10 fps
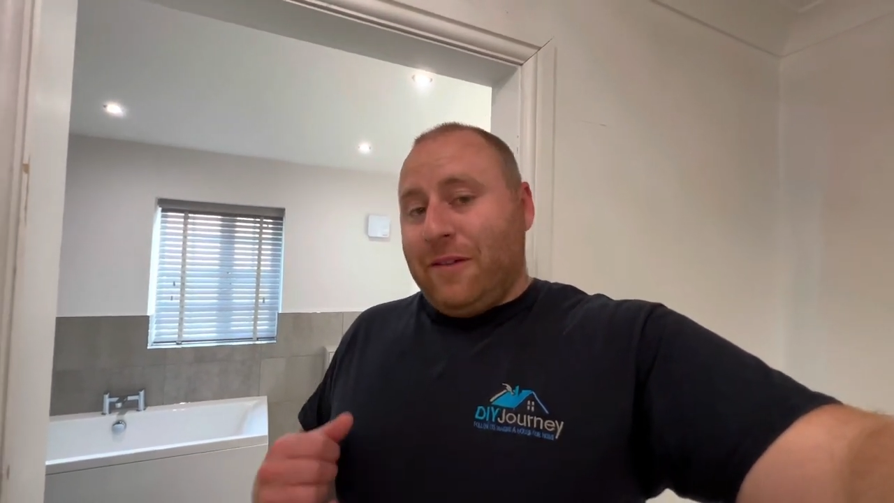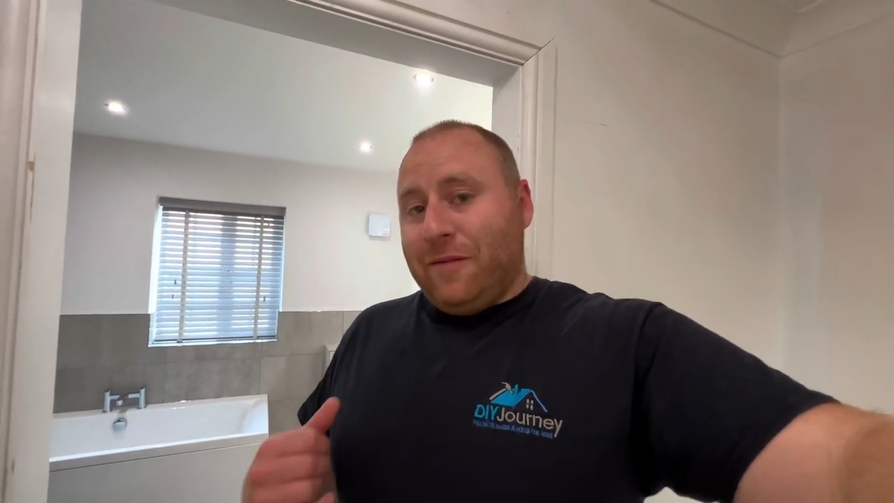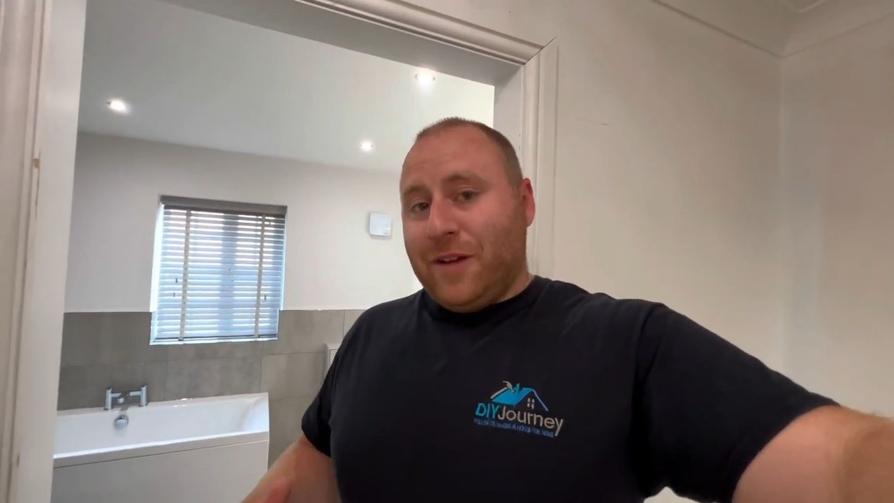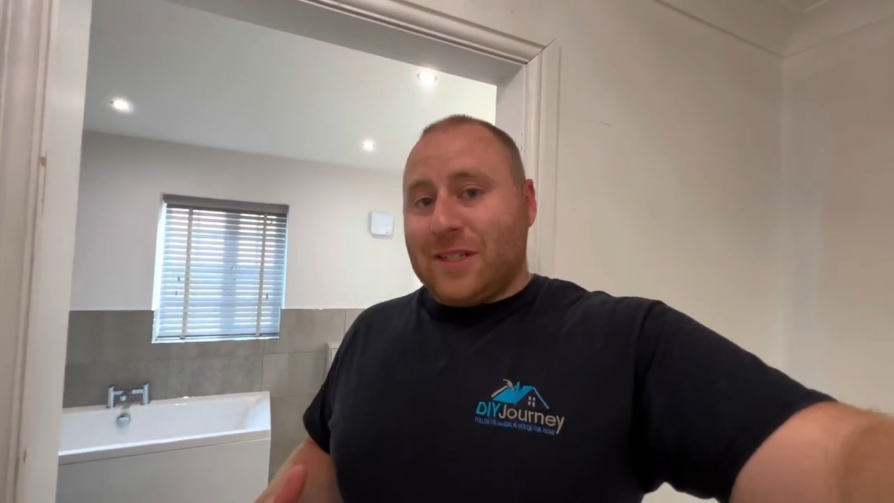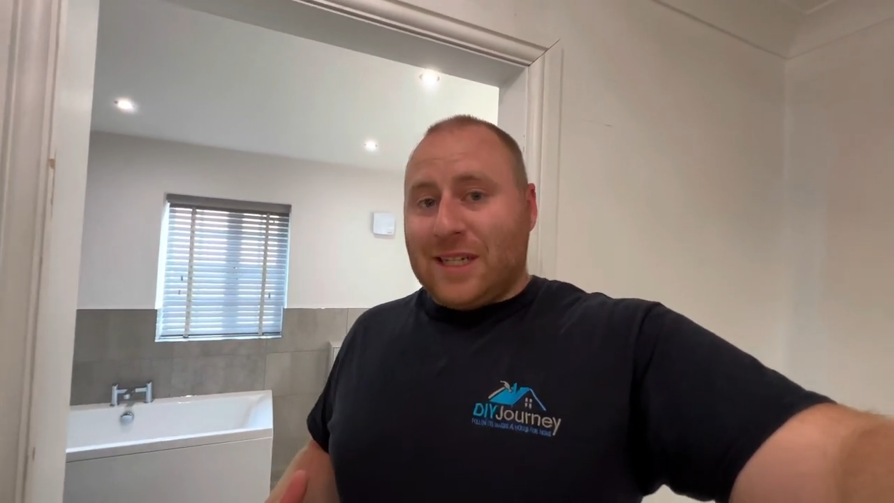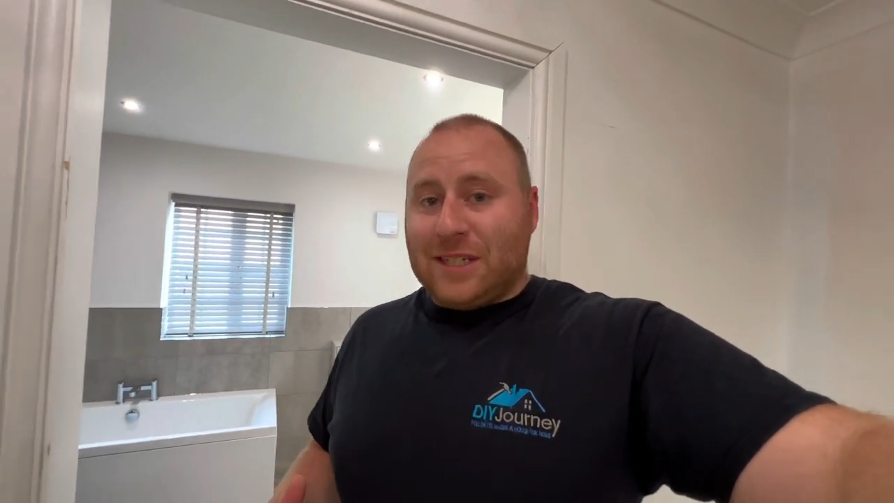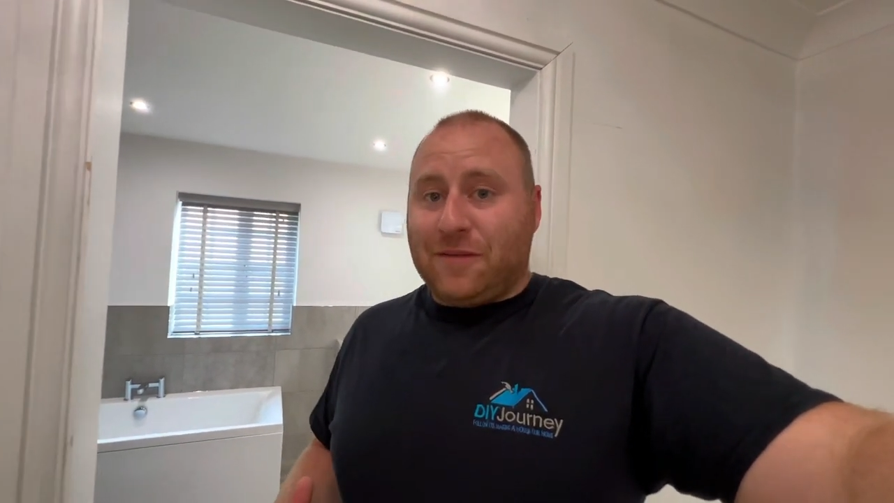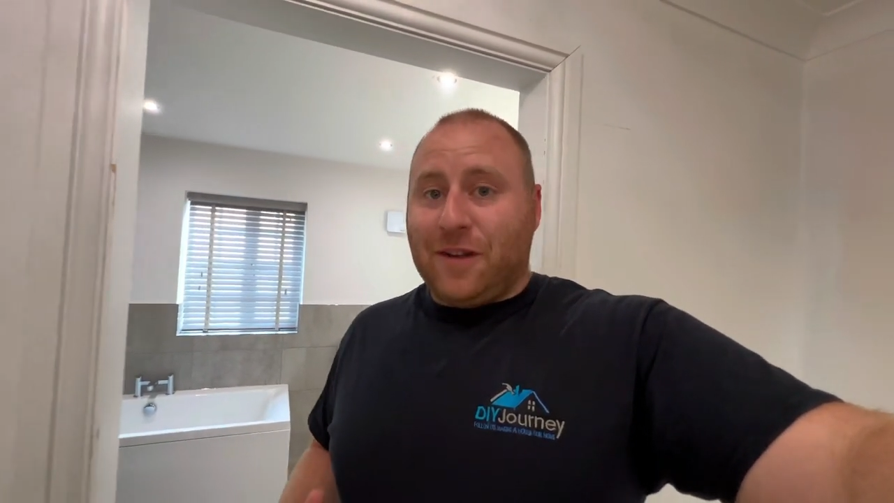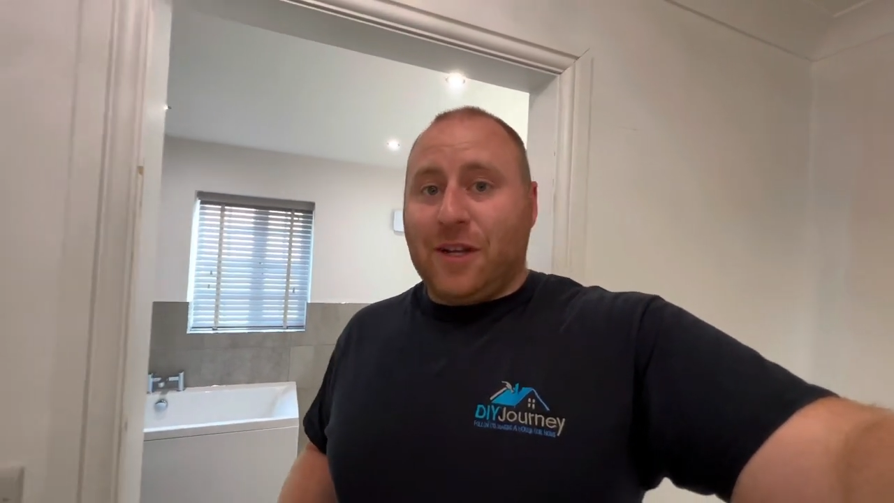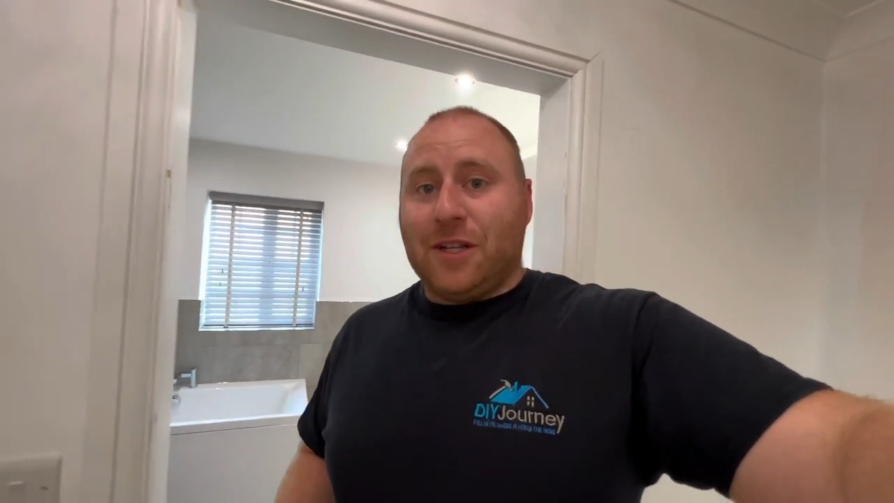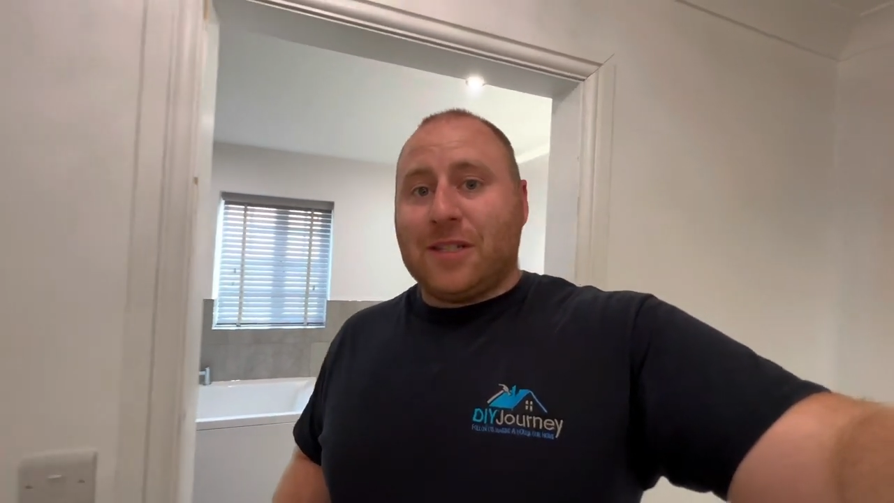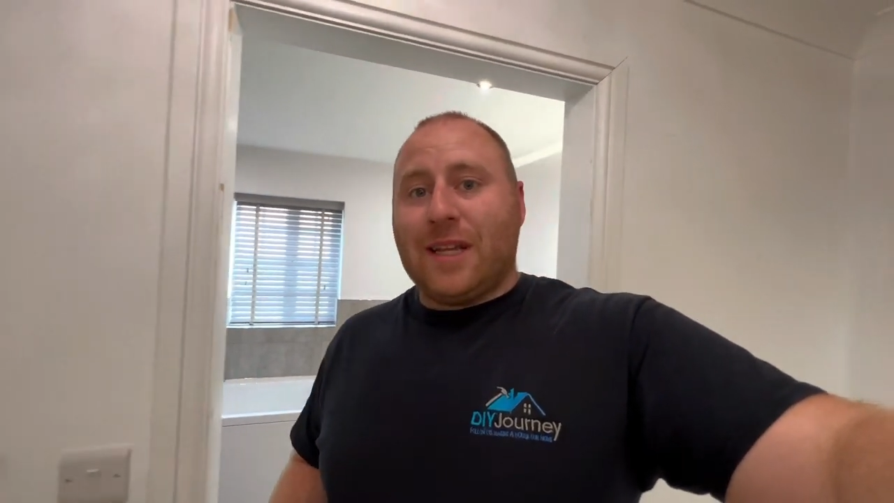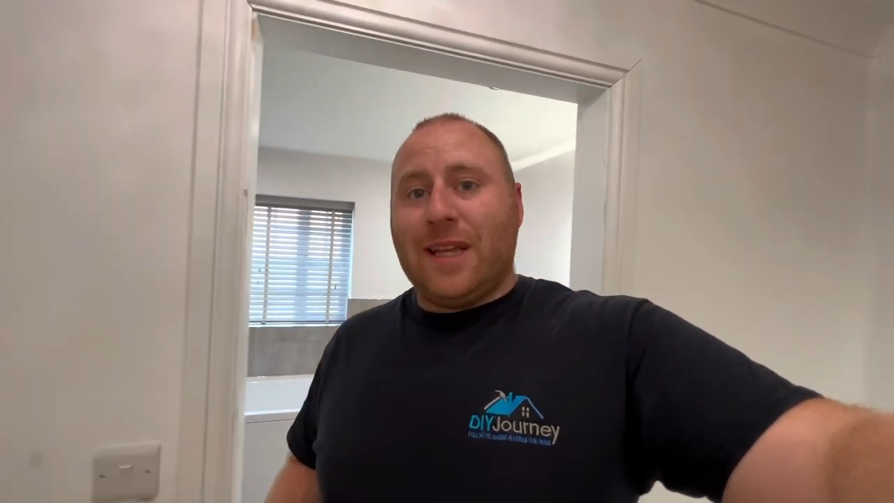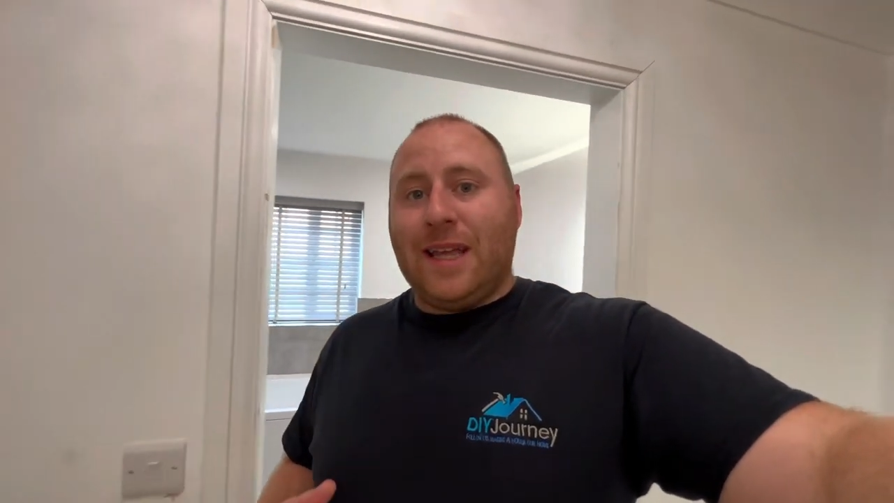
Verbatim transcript: first things first